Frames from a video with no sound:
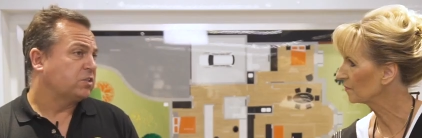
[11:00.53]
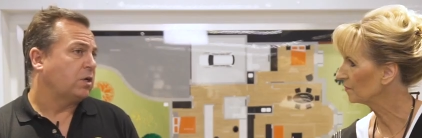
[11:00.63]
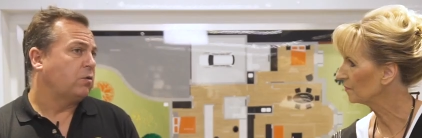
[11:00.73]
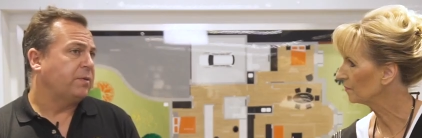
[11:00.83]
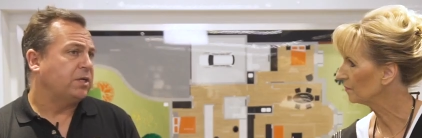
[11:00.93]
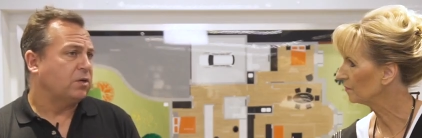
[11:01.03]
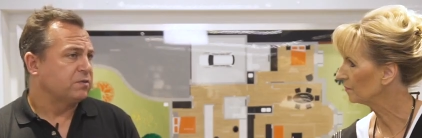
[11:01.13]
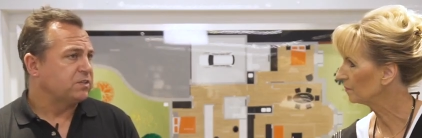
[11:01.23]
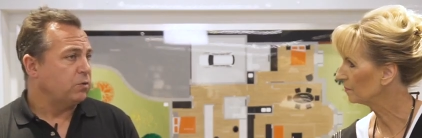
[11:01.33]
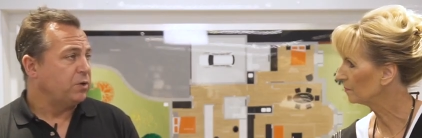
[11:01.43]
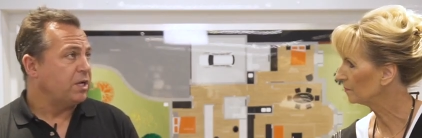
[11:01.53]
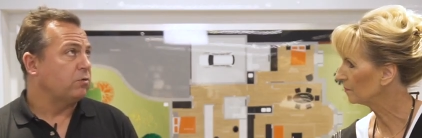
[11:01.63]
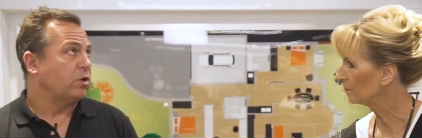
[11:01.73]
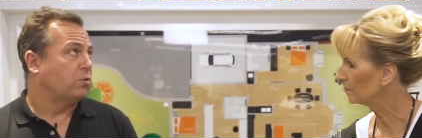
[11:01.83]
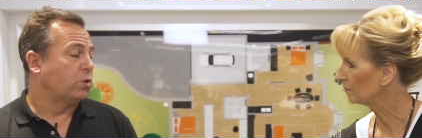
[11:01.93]
Speaker 1: so. I mean, obviously, we
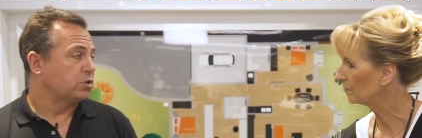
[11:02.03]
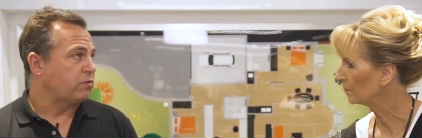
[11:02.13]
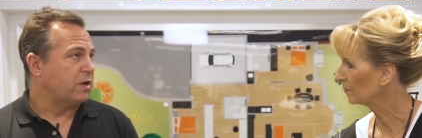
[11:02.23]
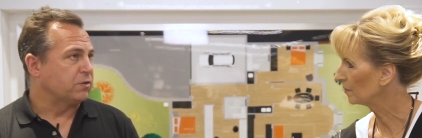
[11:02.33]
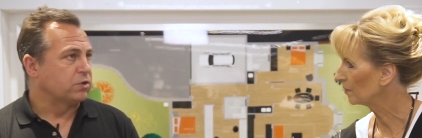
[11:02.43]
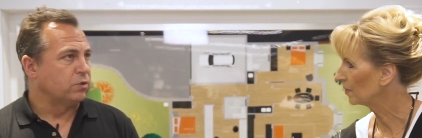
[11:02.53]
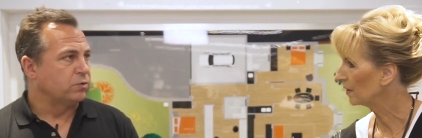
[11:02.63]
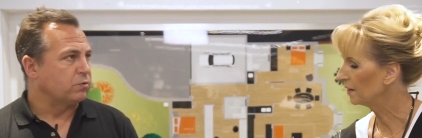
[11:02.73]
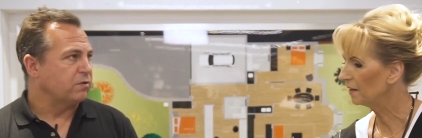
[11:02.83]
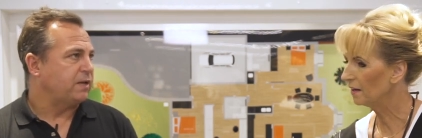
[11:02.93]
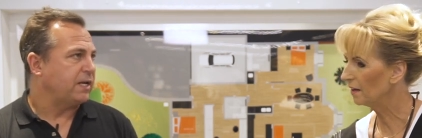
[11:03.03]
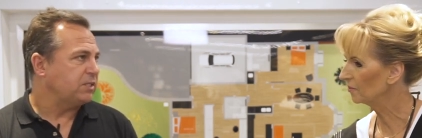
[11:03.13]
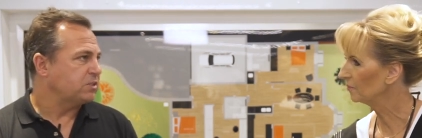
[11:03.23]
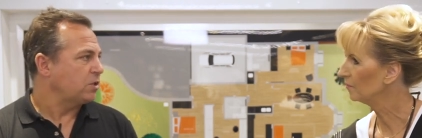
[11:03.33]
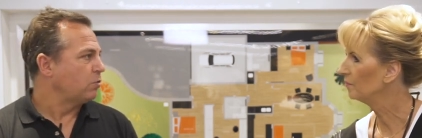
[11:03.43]
don't know what's around the corner, if
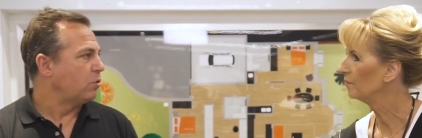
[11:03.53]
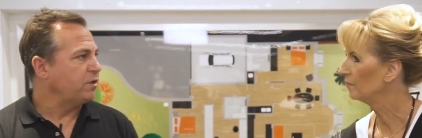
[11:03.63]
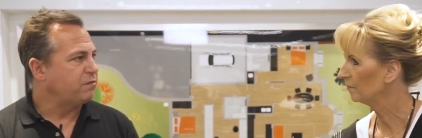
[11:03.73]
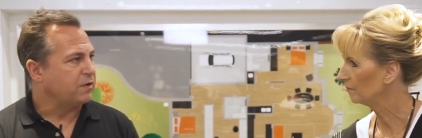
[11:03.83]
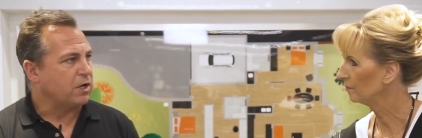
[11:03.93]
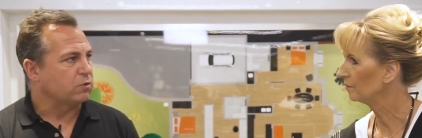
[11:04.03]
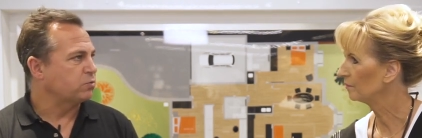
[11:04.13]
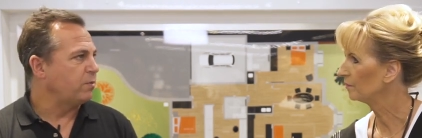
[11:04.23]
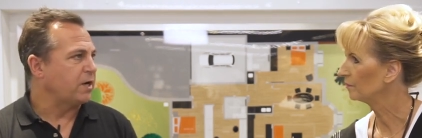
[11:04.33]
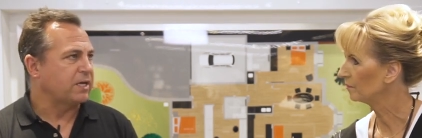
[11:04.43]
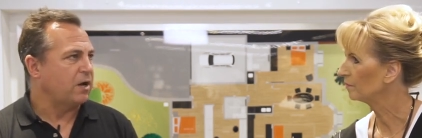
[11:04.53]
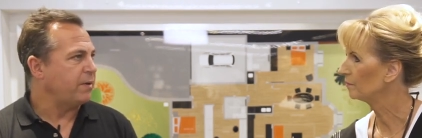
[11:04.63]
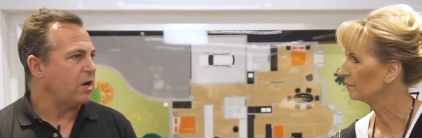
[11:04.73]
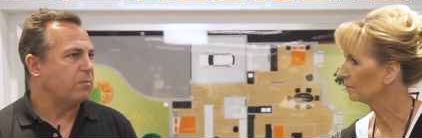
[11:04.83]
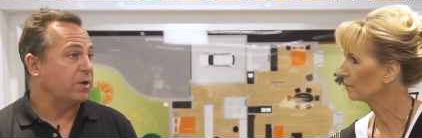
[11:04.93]
laser or anything else might come
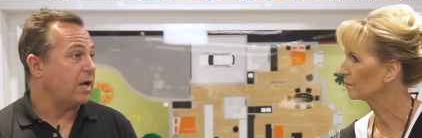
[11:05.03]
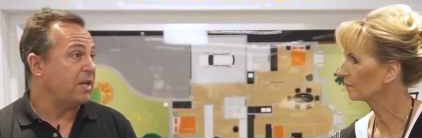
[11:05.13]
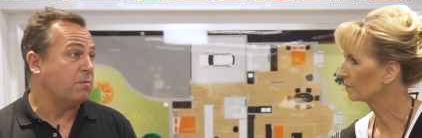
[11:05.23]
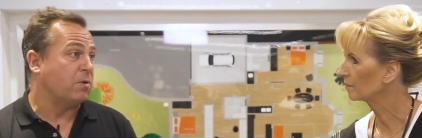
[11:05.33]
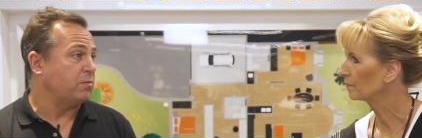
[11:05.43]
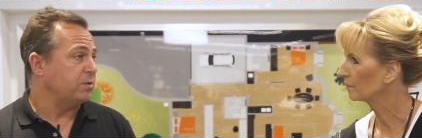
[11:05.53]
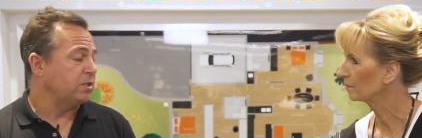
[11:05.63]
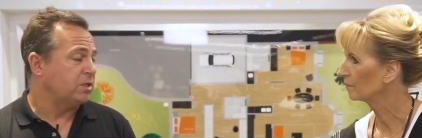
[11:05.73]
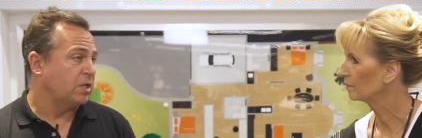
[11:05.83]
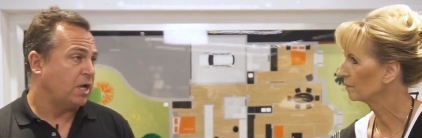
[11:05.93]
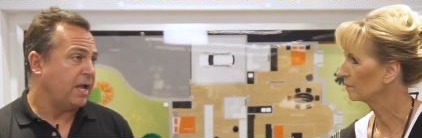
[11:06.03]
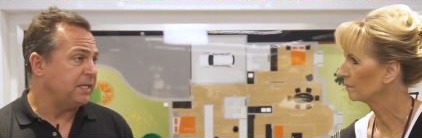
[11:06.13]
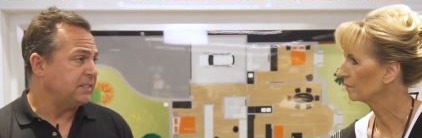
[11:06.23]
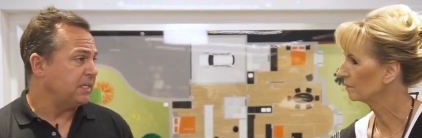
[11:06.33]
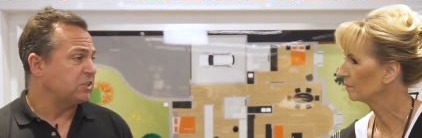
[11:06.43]
out, but at the moment,
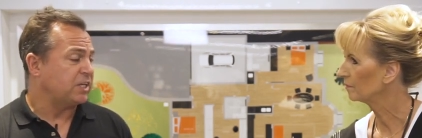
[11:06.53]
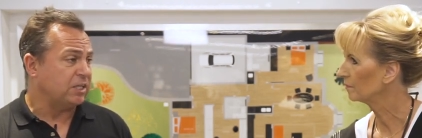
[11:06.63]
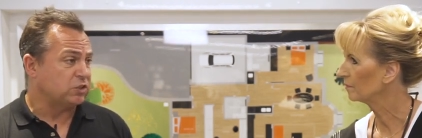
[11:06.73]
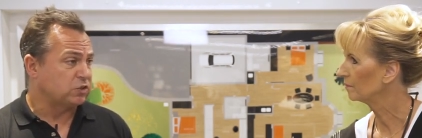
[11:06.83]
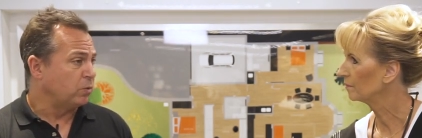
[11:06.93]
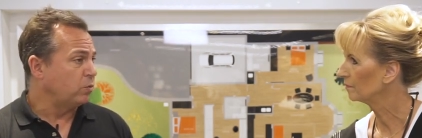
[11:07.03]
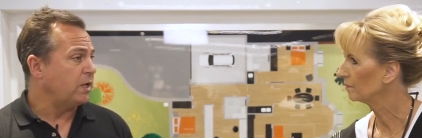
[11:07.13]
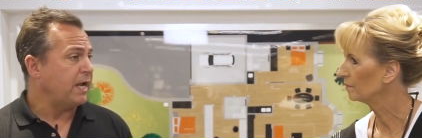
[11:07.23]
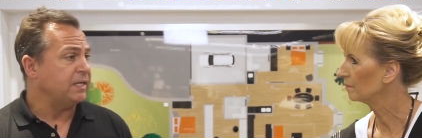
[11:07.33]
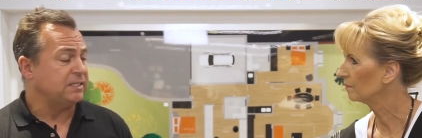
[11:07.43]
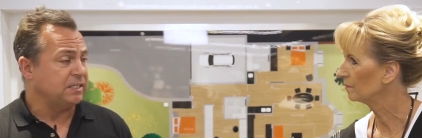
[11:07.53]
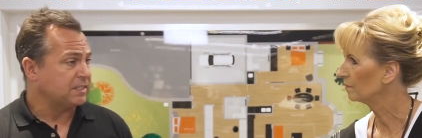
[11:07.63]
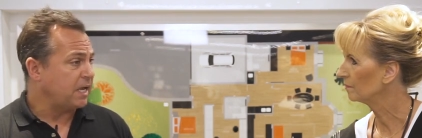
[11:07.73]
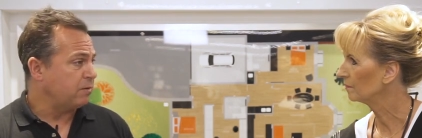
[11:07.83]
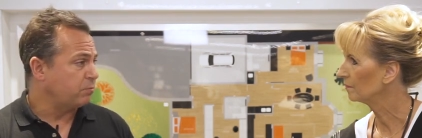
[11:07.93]
LED's getting smaller, LED's
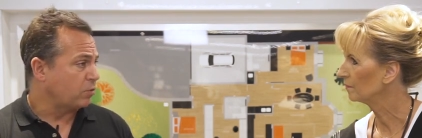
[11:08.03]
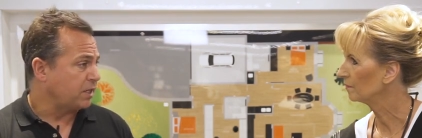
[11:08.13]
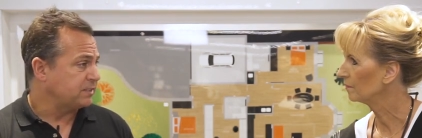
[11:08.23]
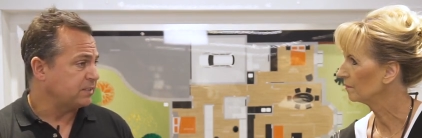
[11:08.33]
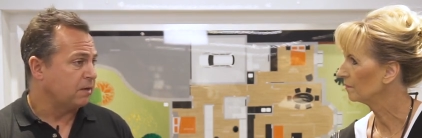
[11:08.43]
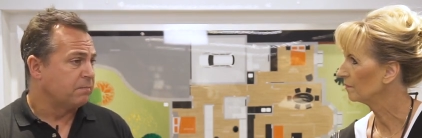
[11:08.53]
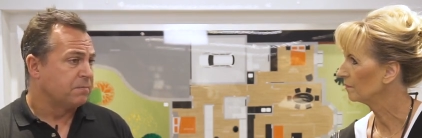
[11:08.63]
getting brighter,